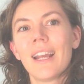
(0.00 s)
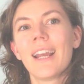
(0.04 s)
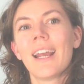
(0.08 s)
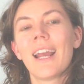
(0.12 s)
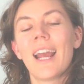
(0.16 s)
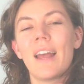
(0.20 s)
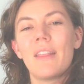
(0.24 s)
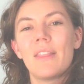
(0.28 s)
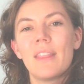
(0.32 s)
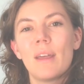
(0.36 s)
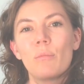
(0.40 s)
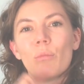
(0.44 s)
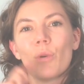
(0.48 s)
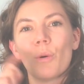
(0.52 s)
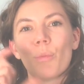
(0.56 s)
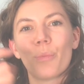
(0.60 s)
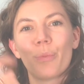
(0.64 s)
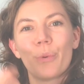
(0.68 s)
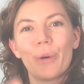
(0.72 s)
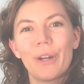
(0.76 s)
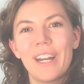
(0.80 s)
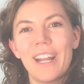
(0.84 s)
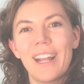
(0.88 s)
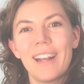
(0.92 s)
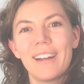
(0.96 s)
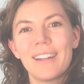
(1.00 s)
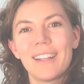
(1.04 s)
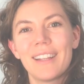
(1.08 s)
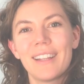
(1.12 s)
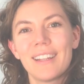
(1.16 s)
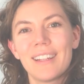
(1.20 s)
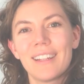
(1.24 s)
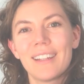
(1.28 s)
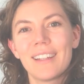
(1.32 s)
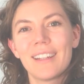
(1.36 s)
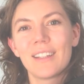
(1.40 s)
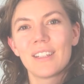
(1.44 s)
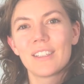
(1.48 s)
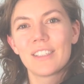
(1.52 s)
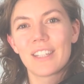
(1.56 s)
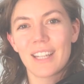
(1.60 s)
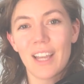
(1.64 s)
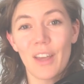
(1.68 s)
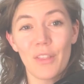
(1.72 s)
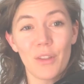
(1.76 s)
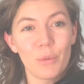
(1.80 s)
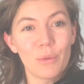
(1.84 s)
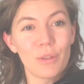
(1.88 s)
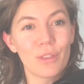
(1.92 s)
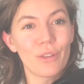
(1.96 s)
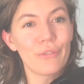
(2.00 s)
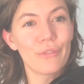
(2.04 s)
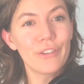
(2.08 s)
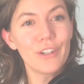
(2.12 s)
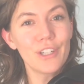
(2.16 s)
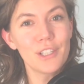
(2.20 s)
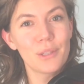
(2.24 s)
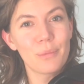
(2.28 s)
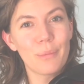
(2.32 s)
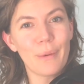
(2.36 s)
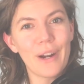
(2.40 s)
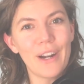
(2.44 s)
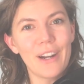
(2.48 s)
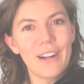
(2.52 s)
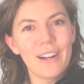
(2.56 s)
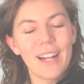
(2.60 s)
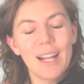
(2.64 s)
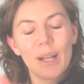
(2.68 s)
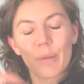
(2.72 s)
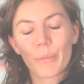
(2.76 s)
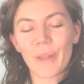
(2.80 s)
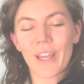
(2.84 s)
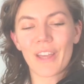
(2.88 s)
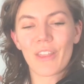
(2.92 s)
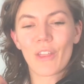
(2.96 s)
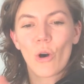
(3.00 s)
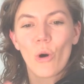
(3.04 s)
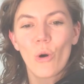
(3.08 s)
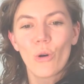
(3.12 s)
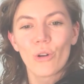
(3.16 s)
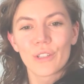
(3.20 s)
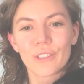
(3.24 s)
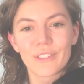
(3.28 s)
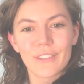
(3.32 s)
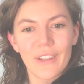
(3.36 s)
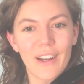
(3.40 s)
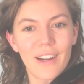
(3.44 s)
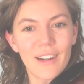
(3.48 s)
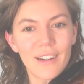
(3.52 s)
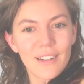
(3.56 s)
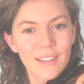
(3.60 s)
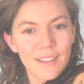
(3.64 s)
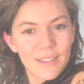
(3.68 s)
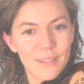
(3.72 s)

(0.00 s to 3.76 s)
and then we'll put it together with the first part and play the whole song.